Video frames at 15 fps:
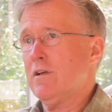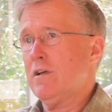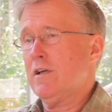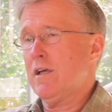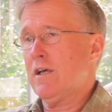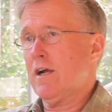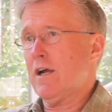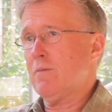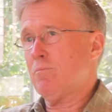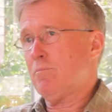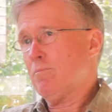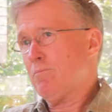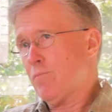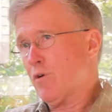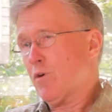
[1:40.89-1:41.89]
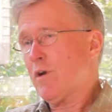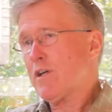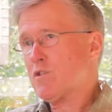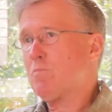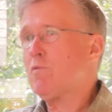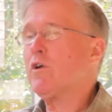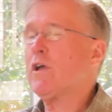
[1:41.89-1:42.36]
And I
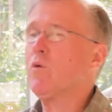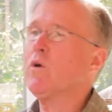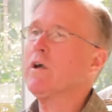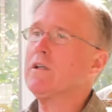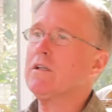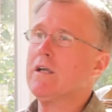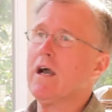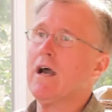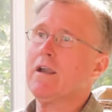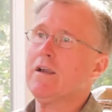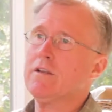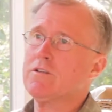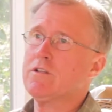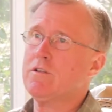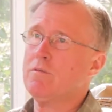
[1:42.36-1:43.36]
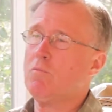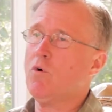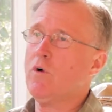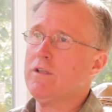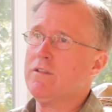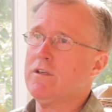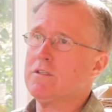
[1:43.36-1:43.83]
progressed pretty quickly on it to the
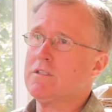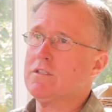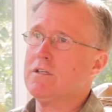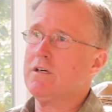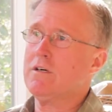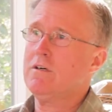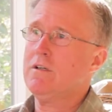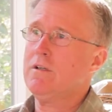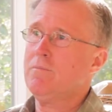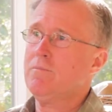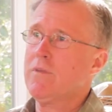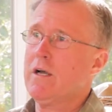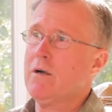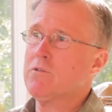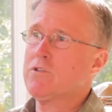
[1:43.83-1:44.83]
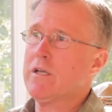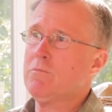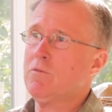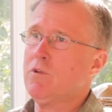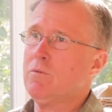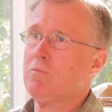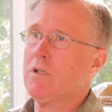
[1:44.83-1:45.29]
point that I was
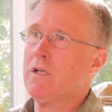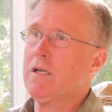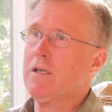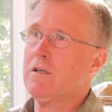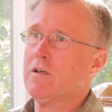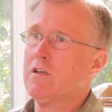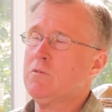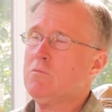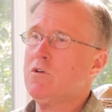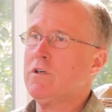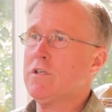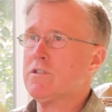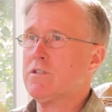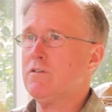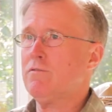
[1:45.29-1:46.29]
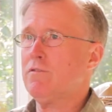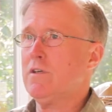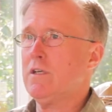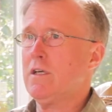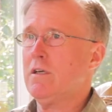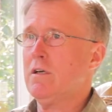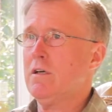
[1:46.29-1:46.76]
able to play in a community
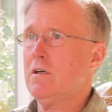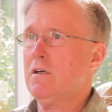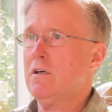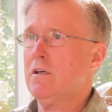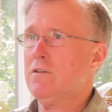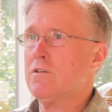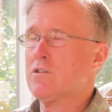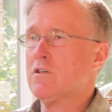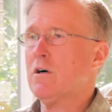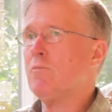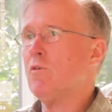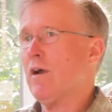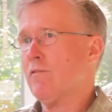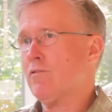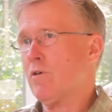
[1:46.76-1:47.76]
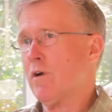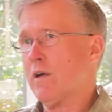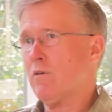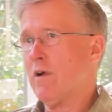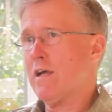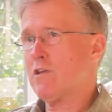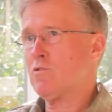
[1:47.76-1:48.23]
symphony the summer after I
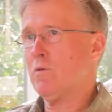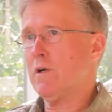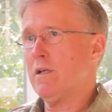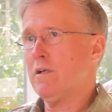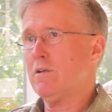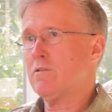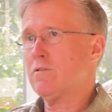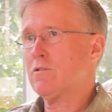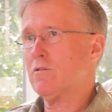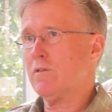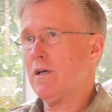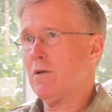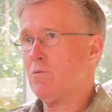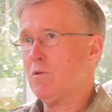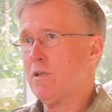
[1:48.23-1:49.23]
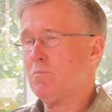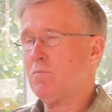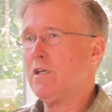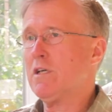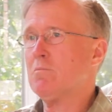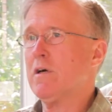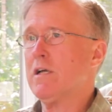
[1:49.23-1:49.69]
graduated. So that really
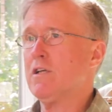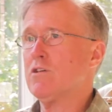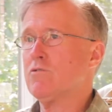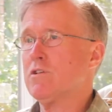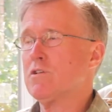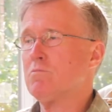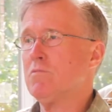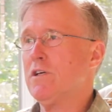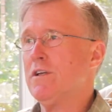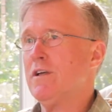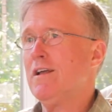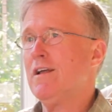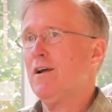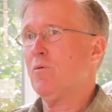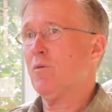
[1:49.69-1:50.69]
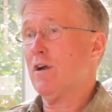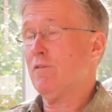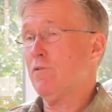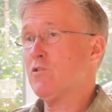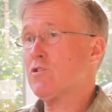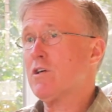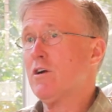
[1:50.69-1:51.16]
piqued my interest. But when I
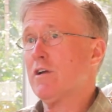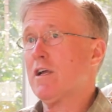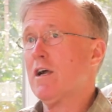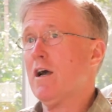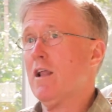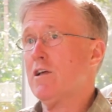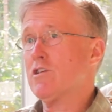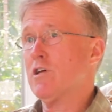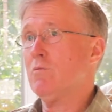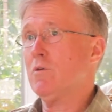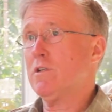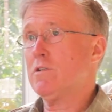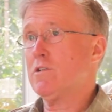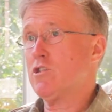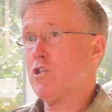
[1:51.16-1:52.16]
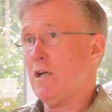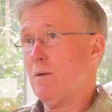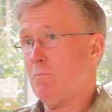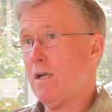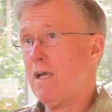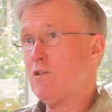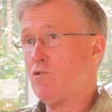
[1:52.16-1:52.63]
first started college, I went to
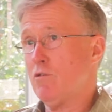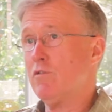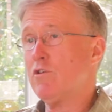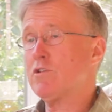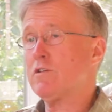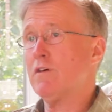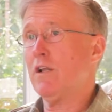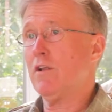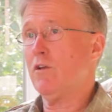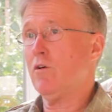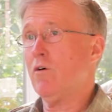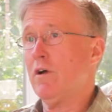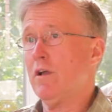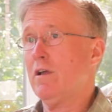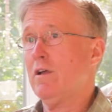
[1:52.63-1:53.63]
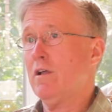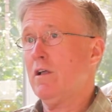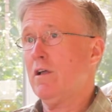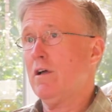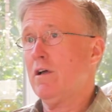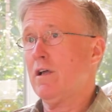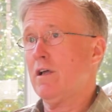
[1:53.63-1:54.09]
Champaign, University of Illinois,
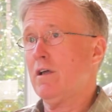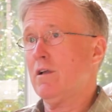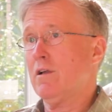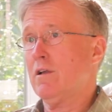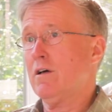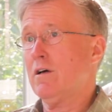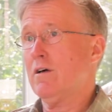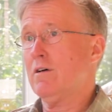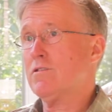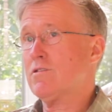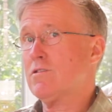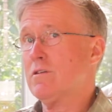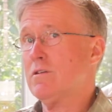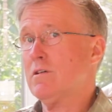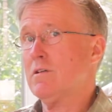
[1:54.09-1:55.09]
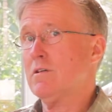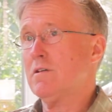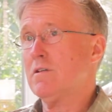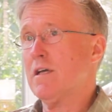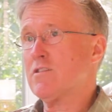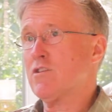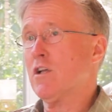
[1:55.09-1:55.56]
and
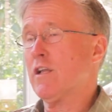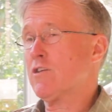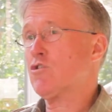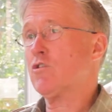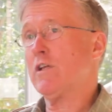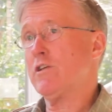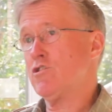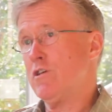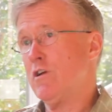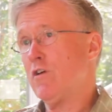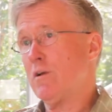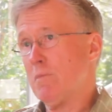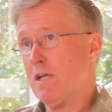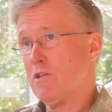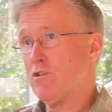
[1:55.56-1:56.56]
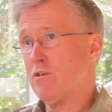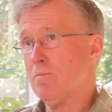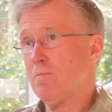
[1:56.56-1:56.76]
as an electrical engineering major.